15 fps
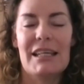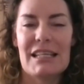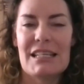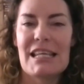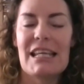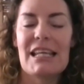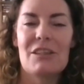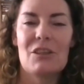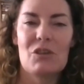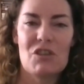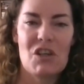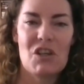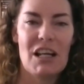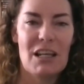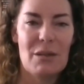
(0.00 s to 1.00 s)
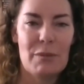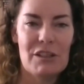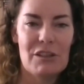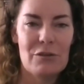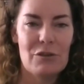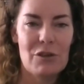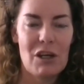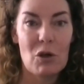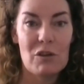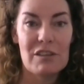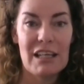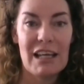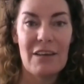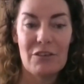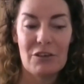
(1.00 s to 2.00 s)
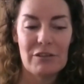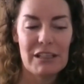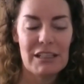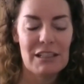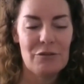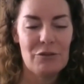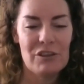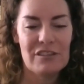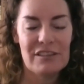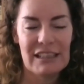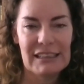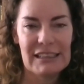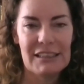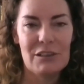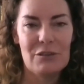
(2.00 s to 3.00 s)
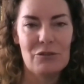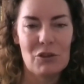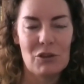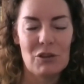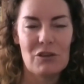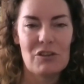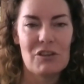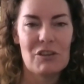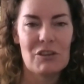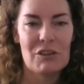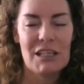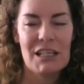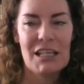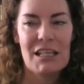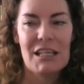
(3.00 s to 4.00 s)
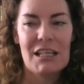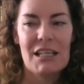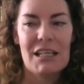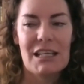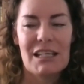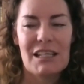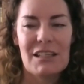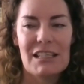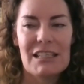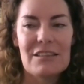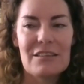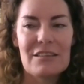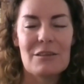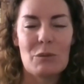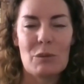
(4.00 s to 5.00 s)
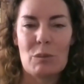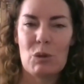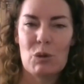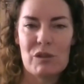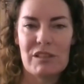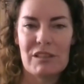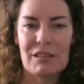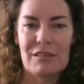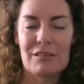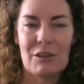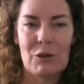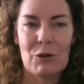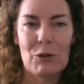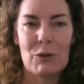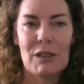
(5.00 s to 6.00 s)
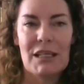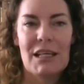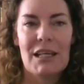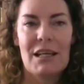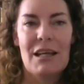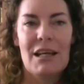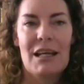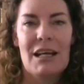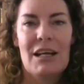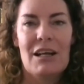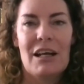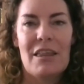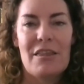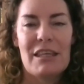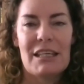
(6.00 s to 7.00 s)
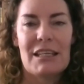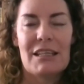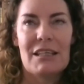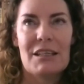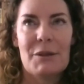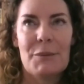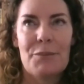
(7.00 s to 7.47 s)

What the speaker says: can take a long time, and you've got to have it ready for selling. You've got to, and it is so important. So I think